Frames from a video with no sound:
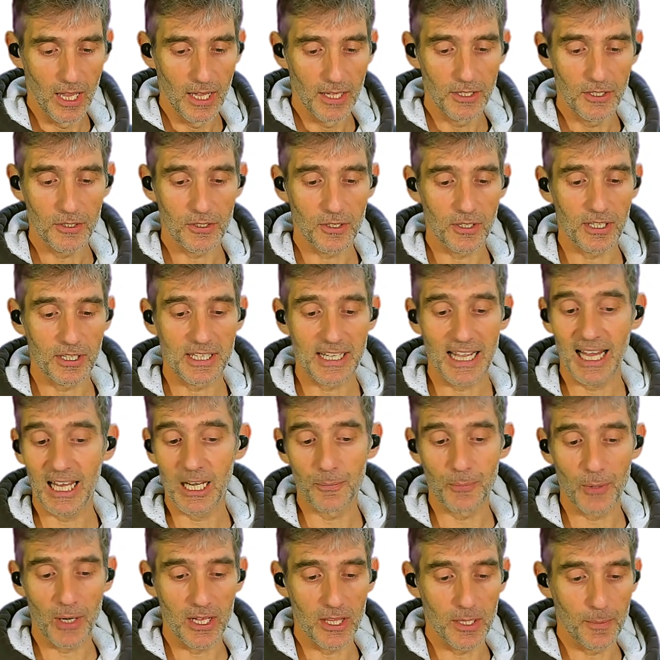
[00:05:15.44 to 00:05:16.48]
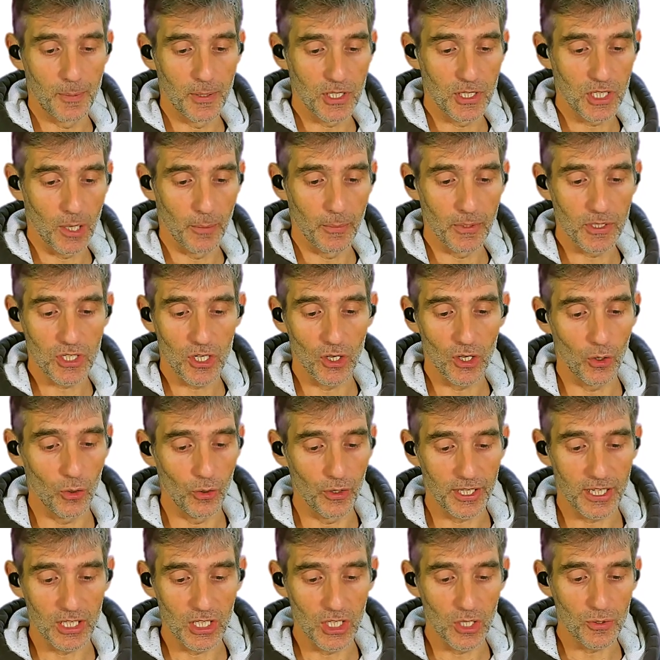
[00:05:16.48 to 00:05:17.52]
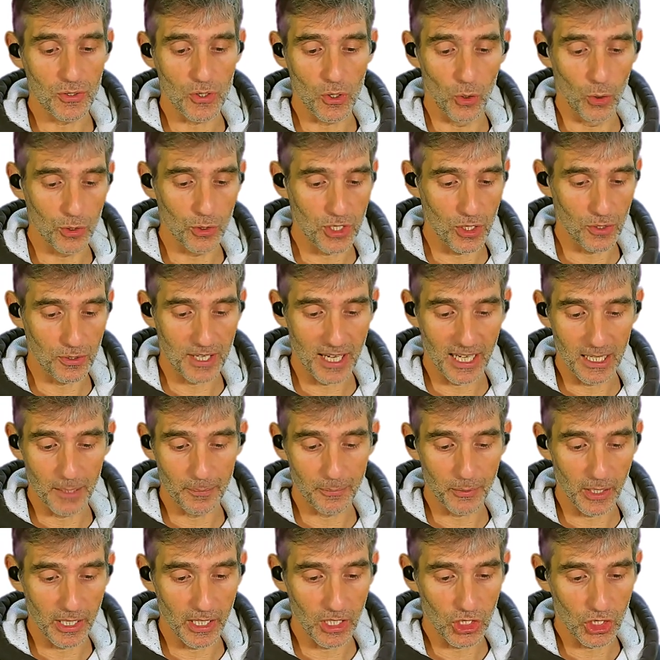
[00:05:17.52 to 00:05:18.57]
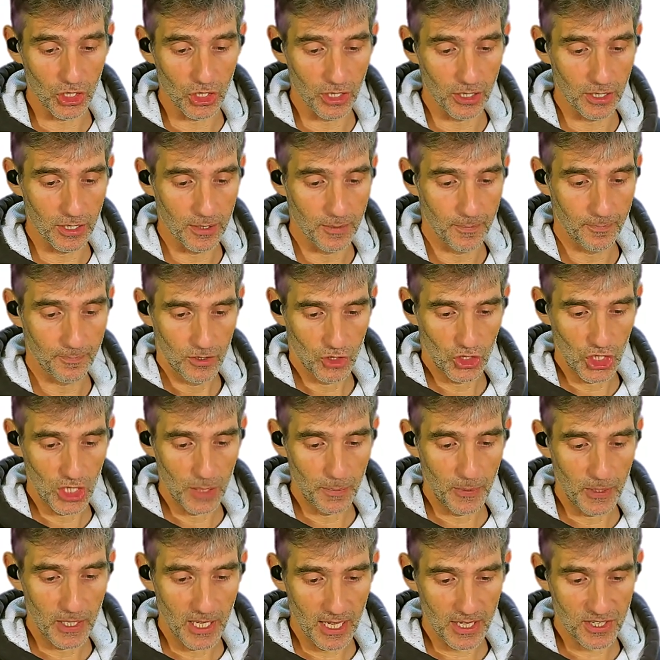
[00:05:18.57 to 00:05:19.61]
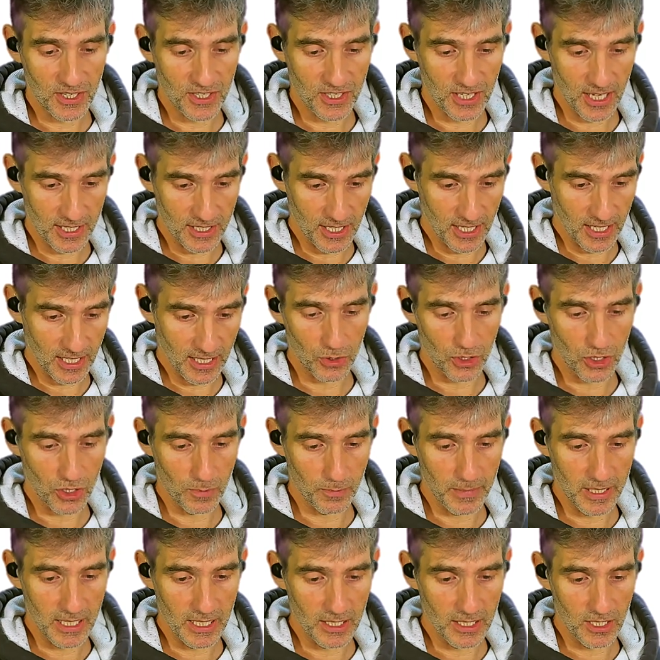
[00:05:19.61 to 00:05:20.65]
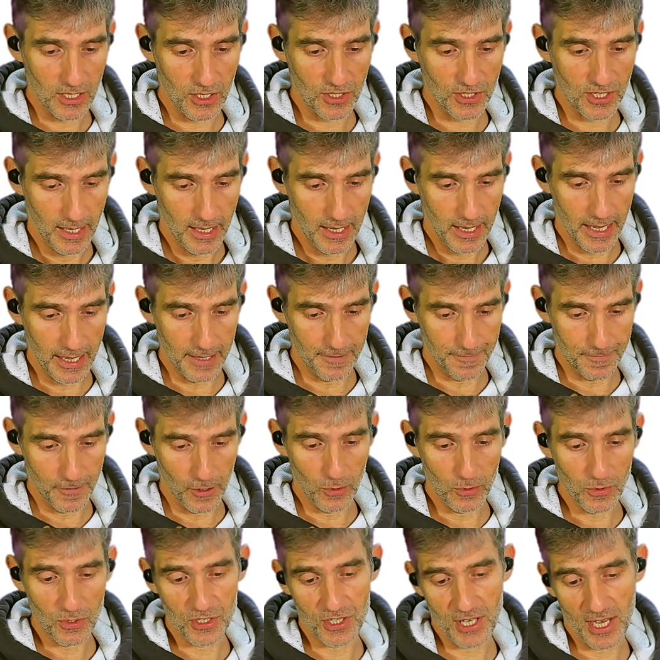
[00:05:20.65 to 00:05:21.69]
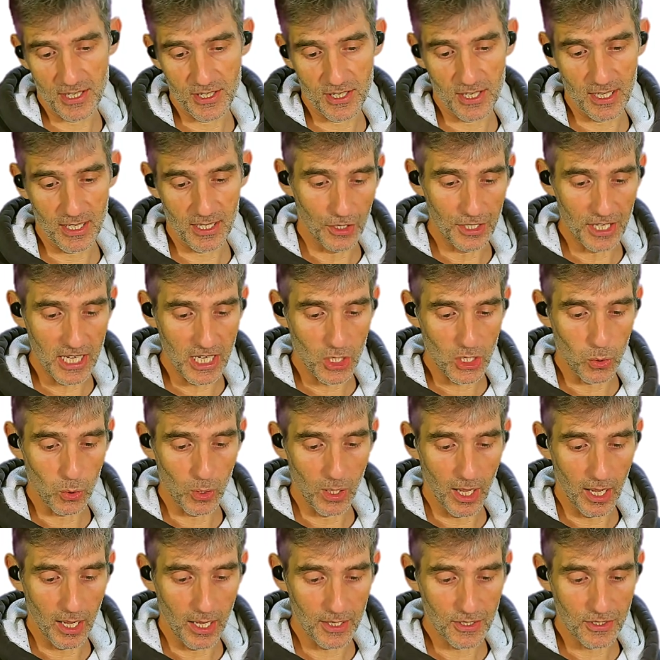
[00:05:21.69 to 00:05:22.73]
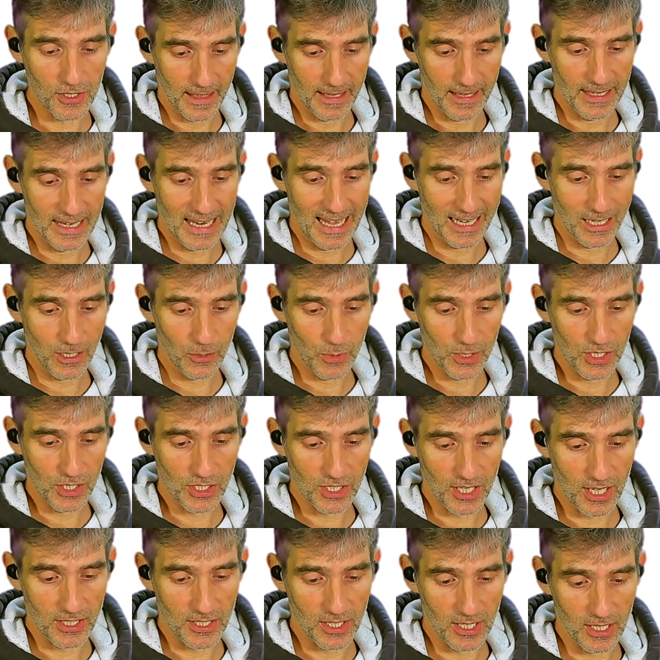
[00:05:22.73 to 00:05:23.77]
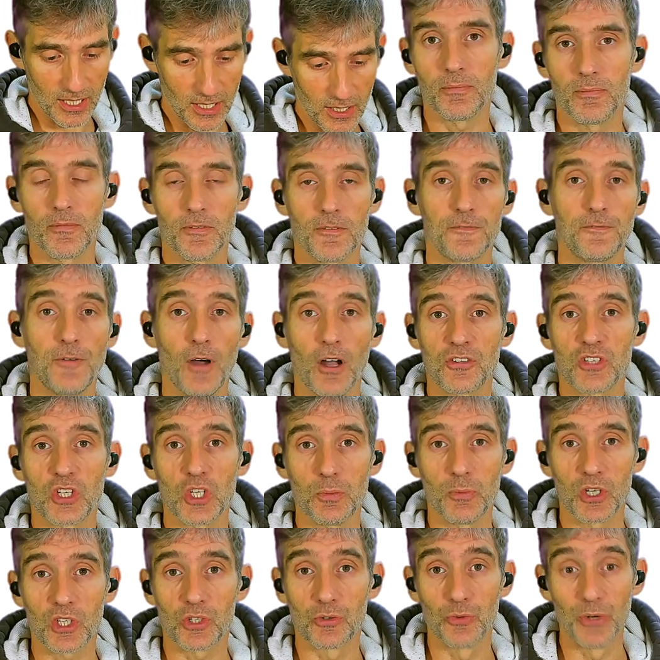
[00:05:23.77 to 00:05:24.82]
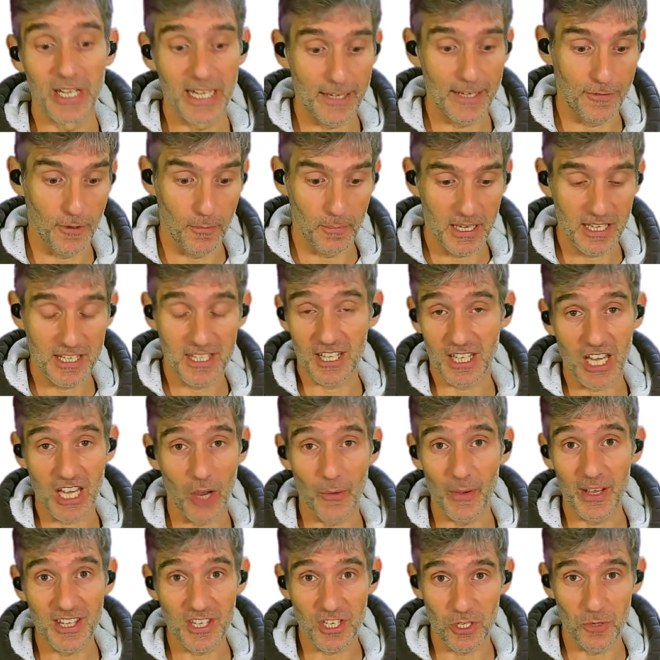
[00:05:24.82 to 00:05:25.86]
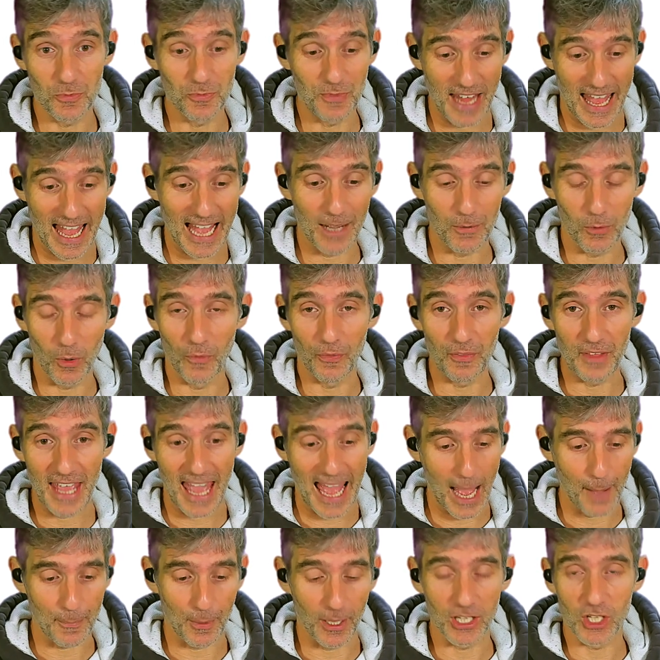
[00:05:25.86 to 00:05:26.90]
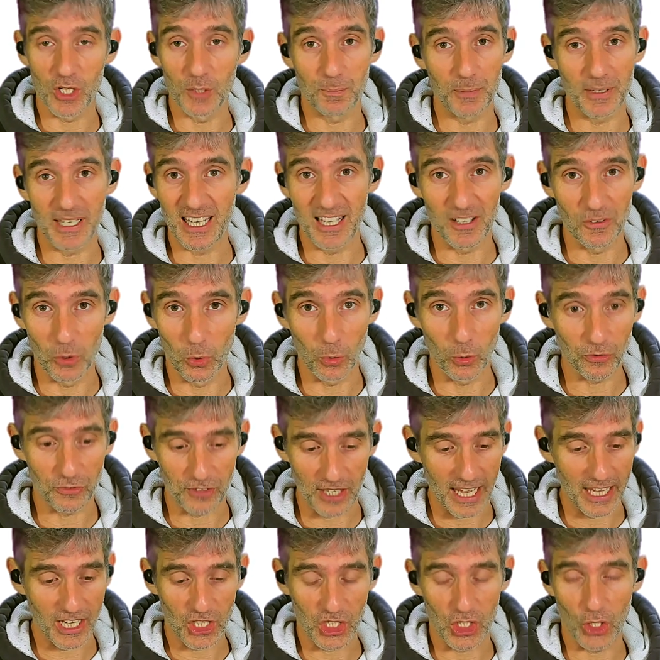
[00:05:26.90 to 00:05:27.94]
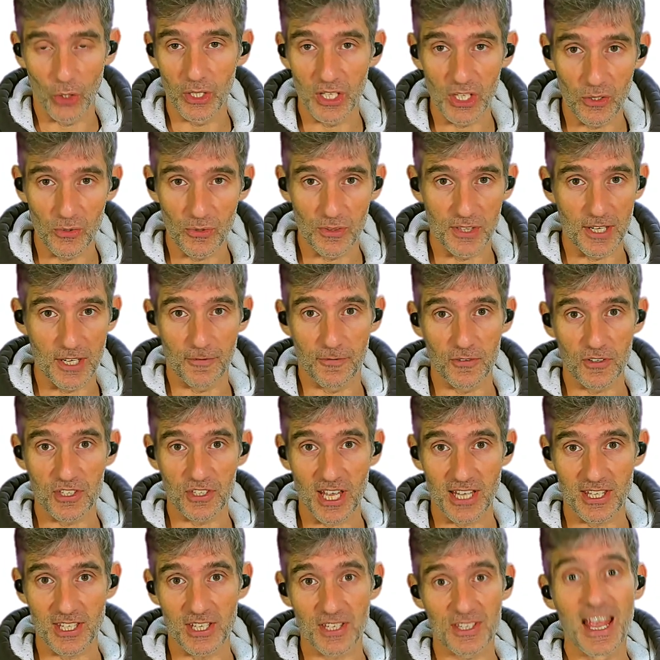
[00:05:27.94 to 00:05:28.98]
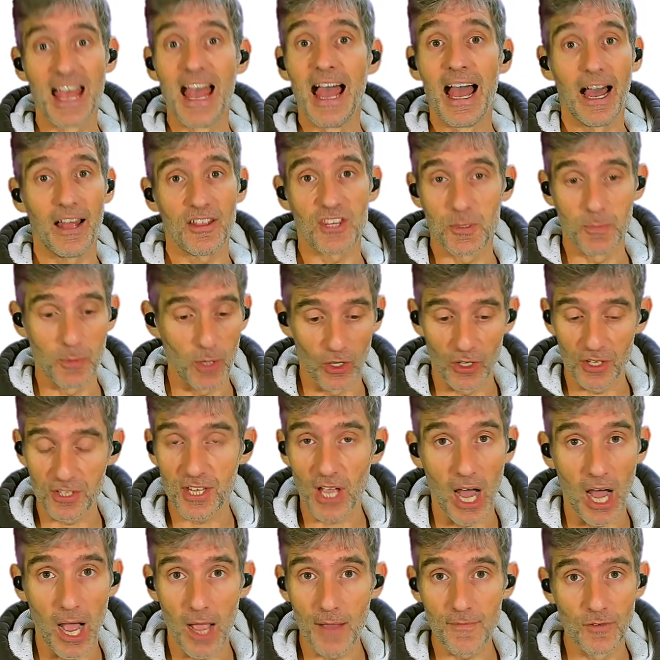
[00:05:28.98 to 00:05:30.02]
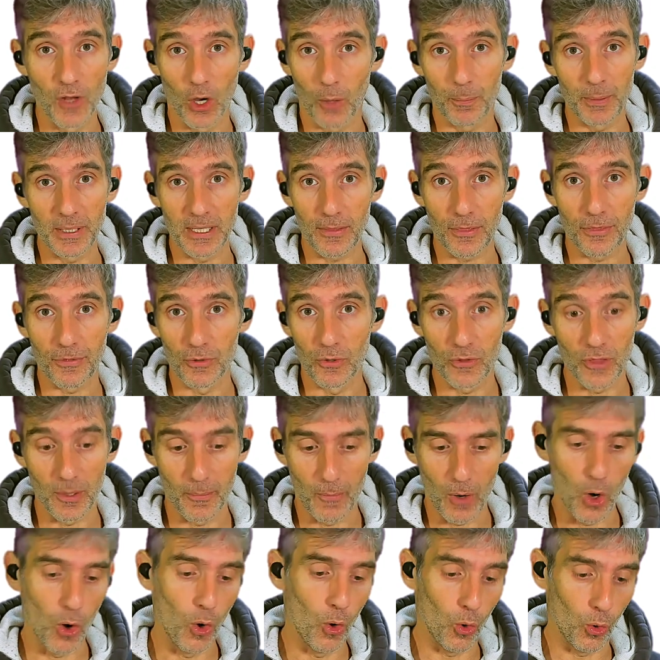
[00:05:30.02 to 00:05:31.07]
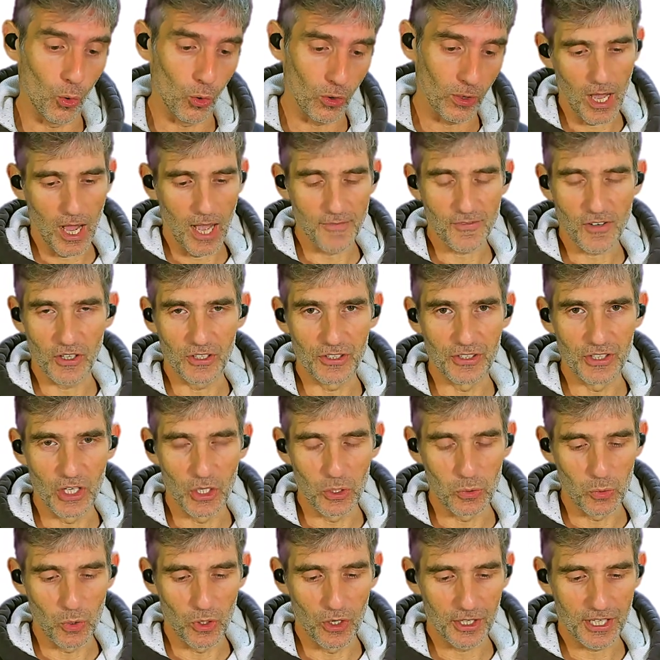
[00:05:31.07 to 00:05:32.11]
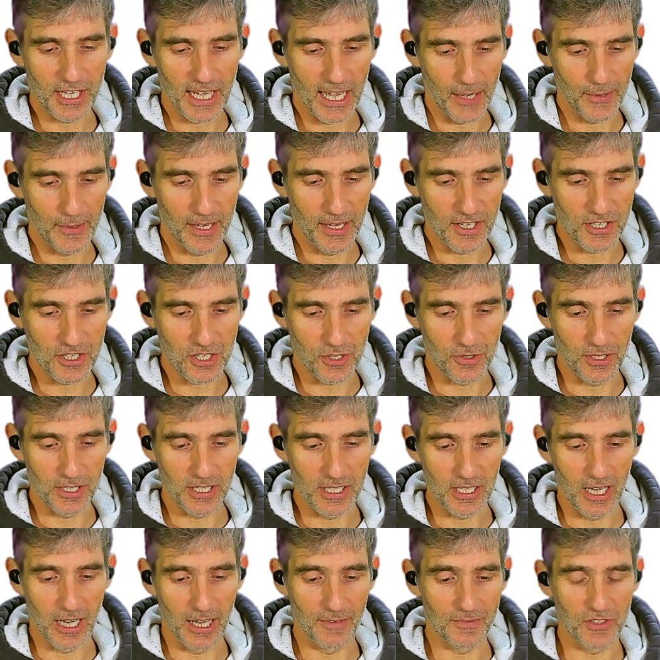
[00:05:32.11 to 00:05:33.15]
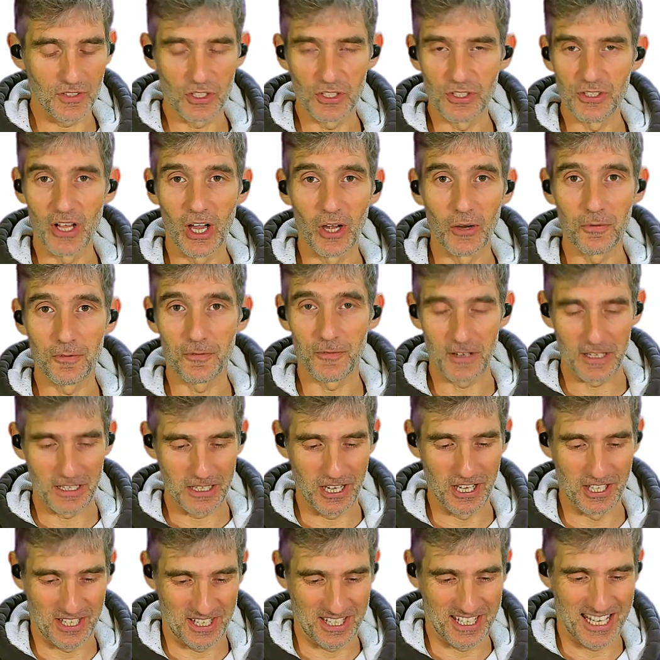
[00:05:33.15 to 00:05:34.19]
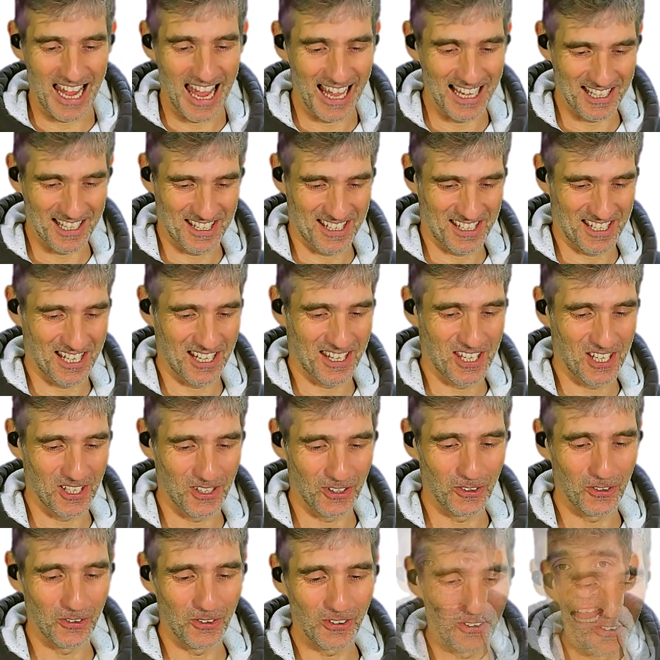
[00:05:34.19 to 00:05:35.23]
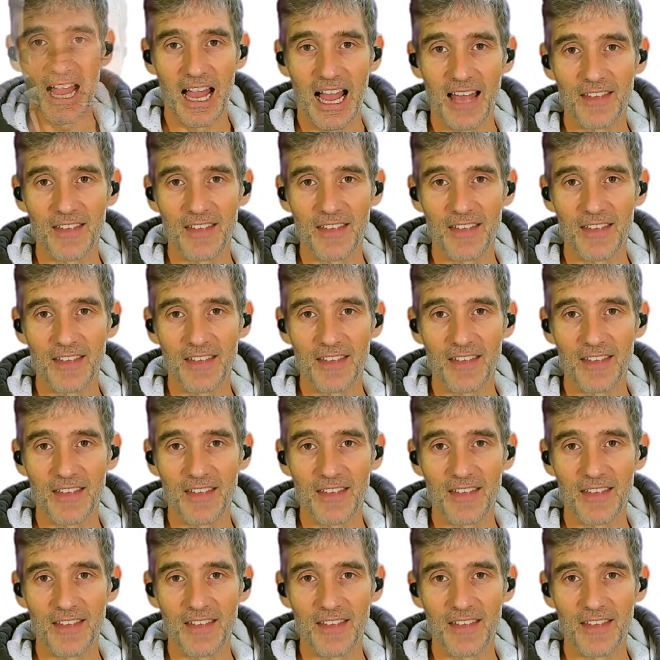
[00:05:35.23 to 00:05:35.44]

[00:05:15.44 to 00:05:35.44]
You can calibrate the pedometer, or you can use auto calibration, GPS settings, social media set, headphone setting, equalizer, language settings. Far too much really for me to go into now on the app. I could be here all day showing you different settings. And to be honest, I've not been through them all. I've got no workout history. I've done no fitness tests at all.